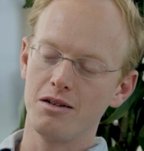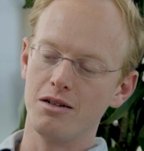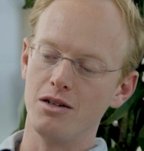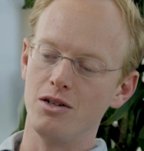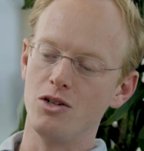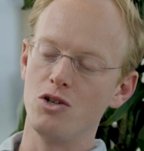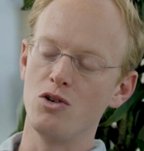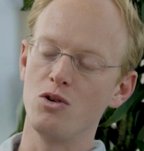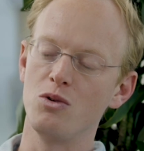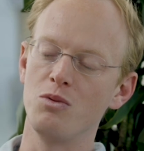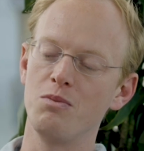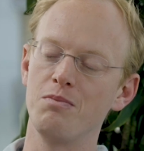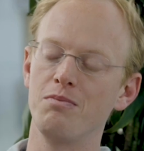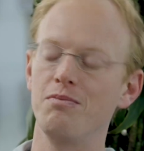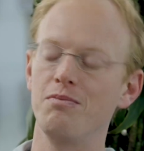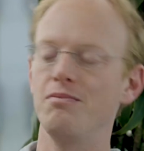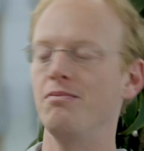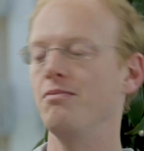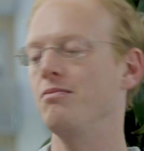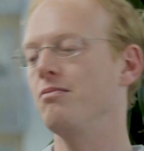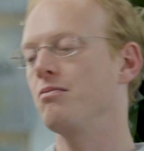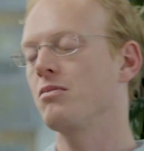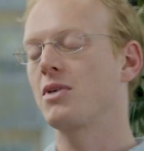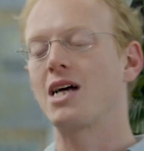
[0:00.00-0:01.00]
new
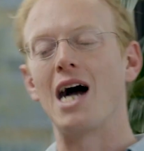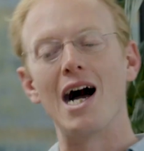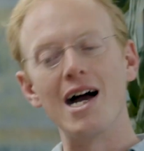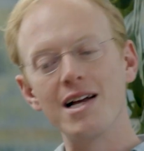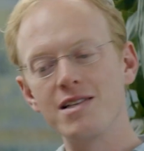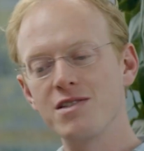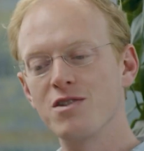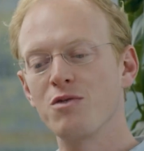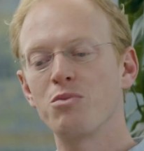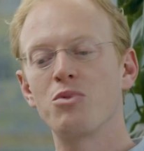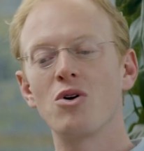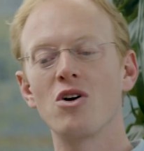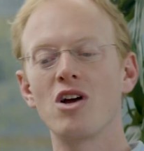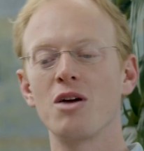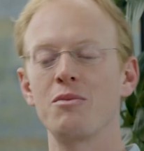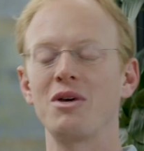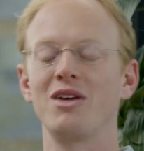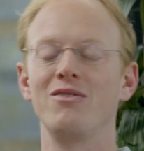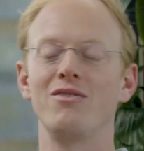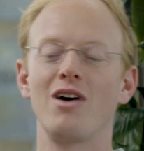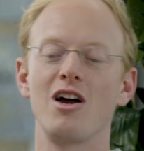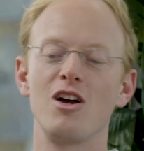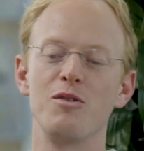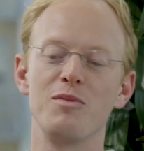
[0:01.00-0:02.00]
kinds of programming
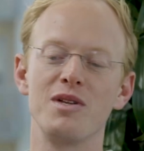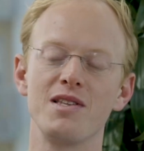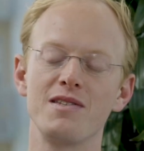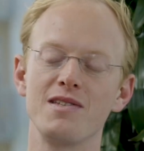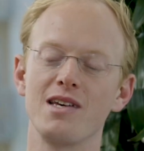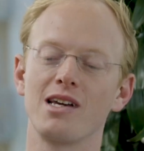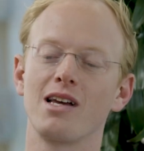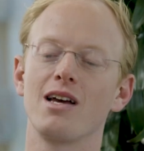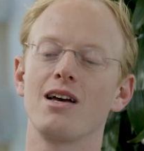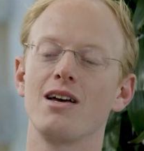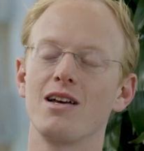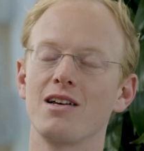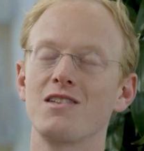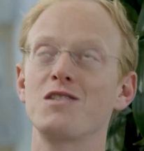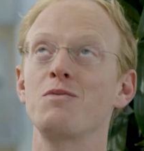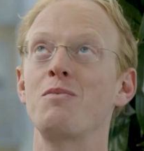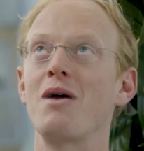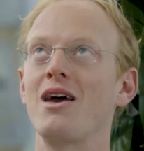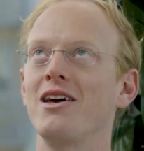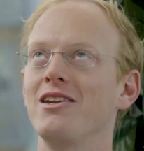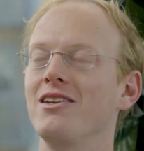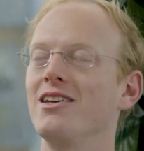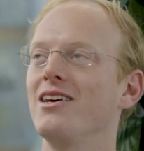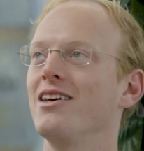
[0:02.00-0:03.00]
environments, like
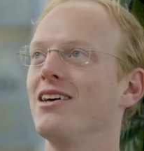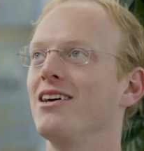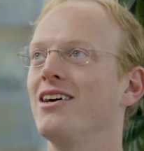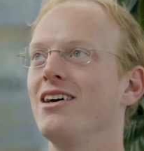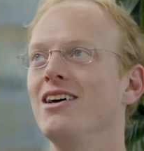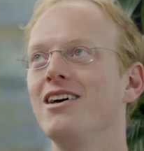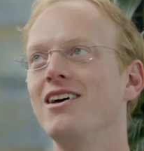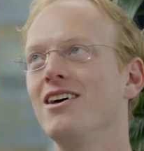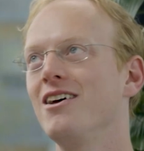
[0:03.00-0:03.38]
expanding